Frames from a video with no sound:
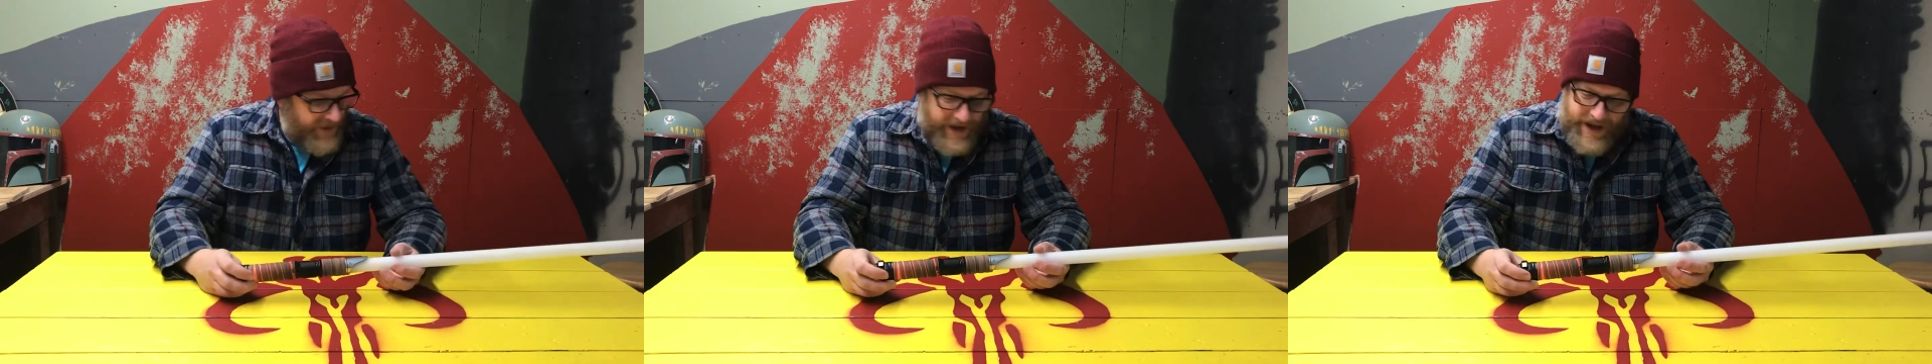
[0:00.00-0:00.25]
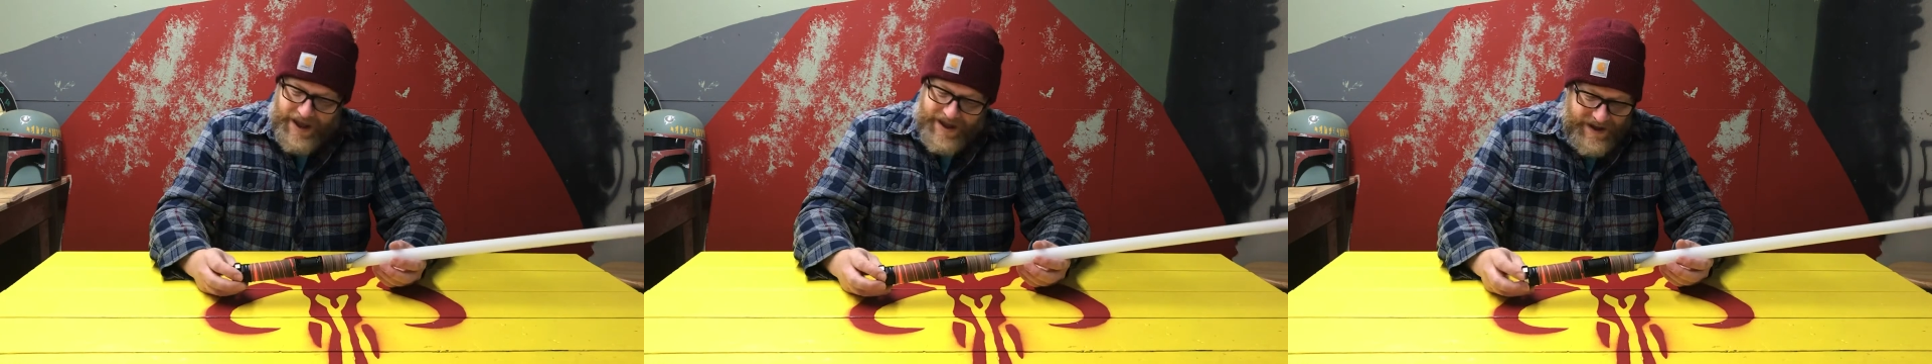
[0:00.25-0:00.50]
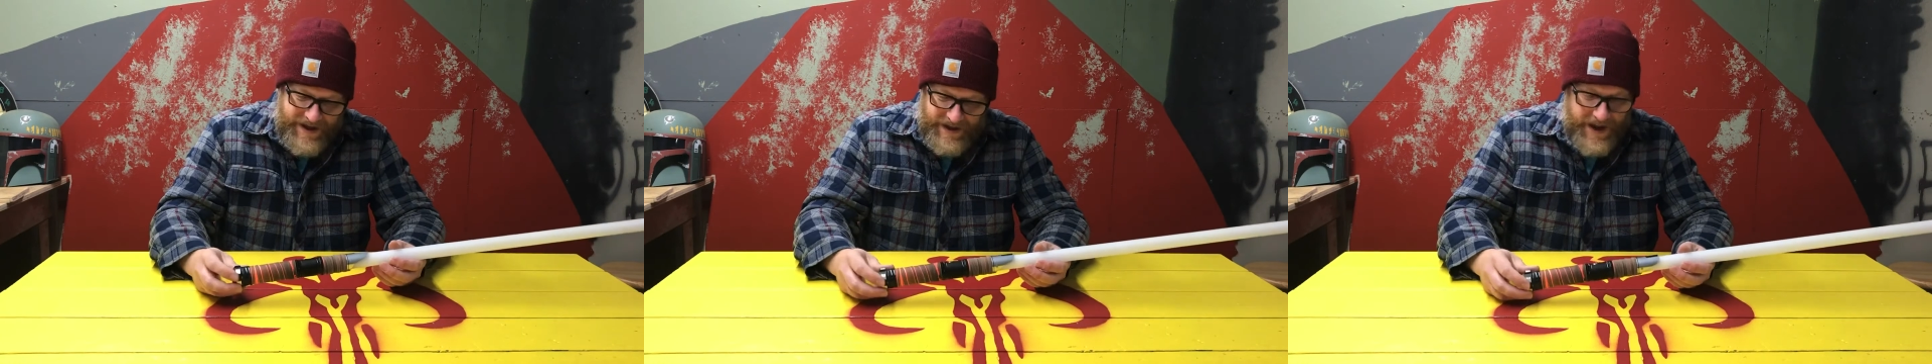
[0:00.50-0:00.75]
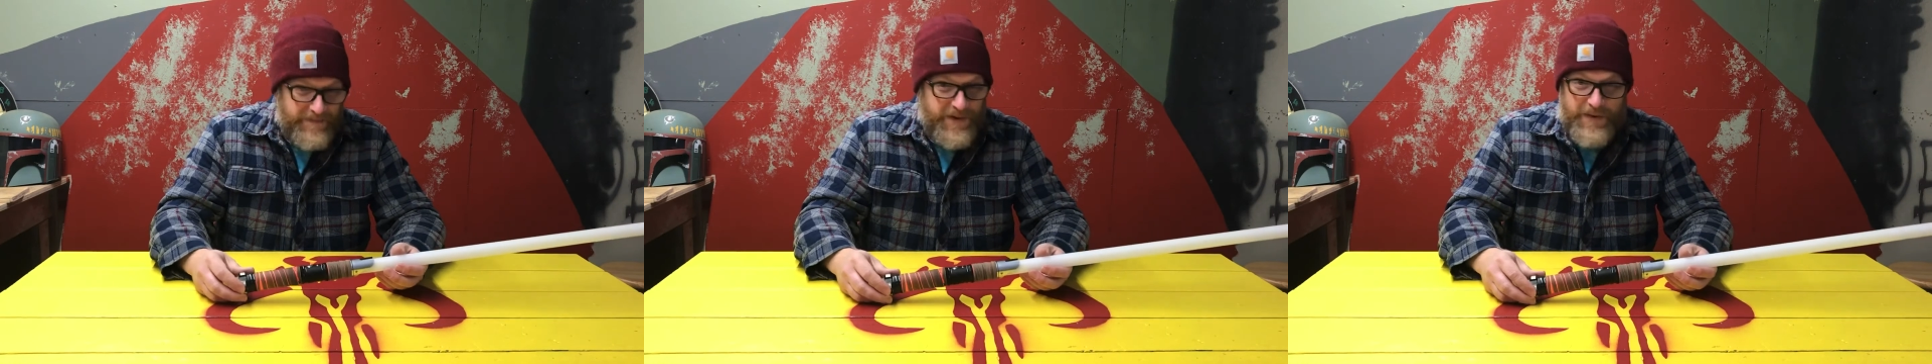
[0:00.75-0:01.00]
I
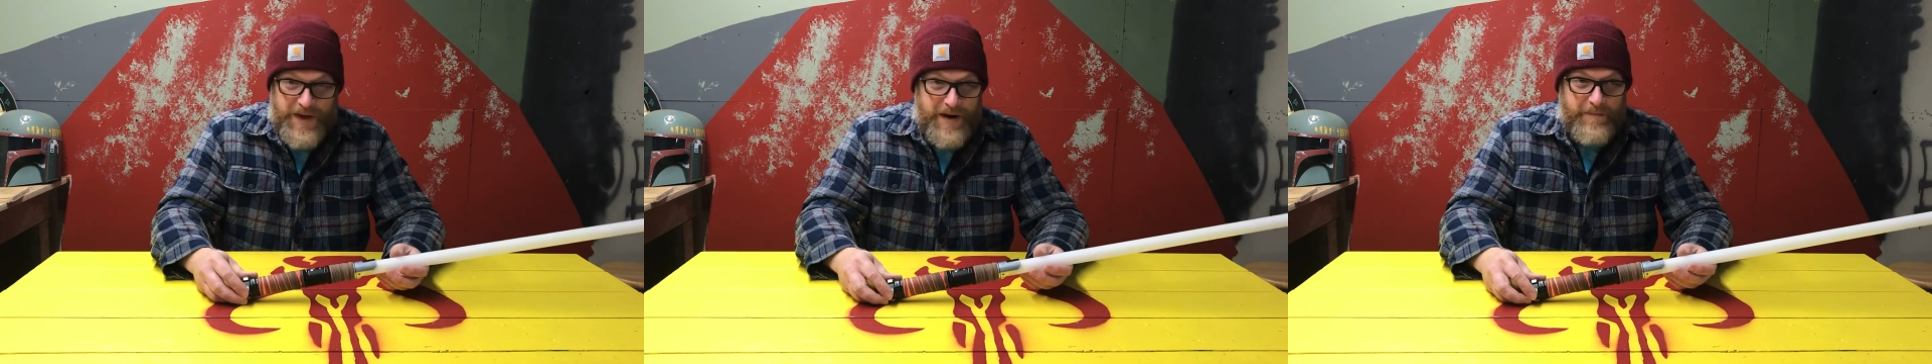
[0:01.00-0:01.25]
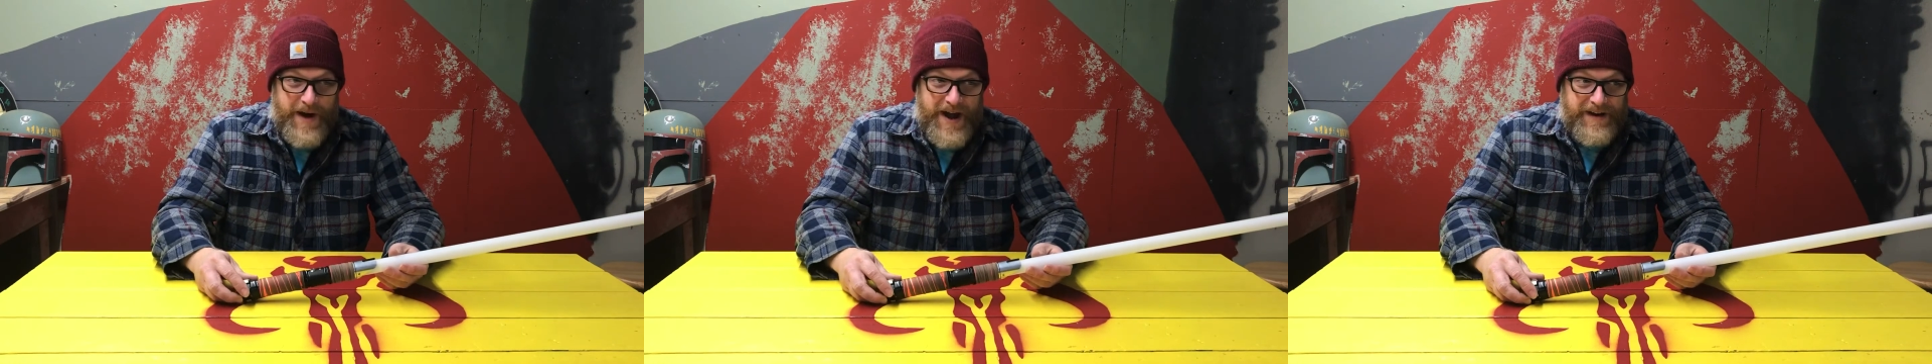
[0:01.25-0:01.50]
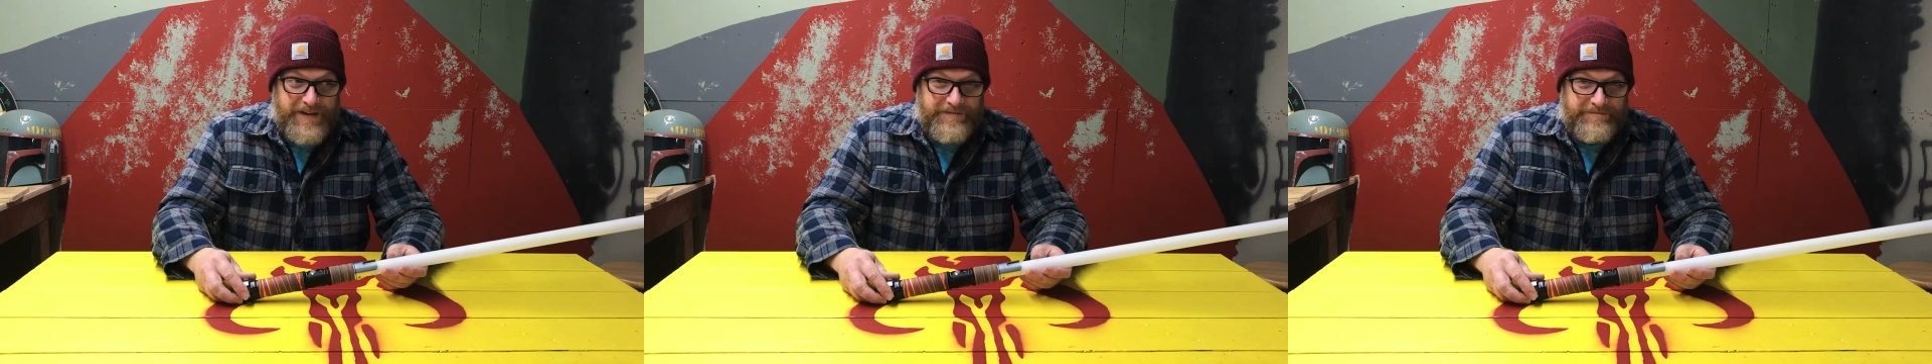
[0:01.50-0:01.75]
haven't been without a bike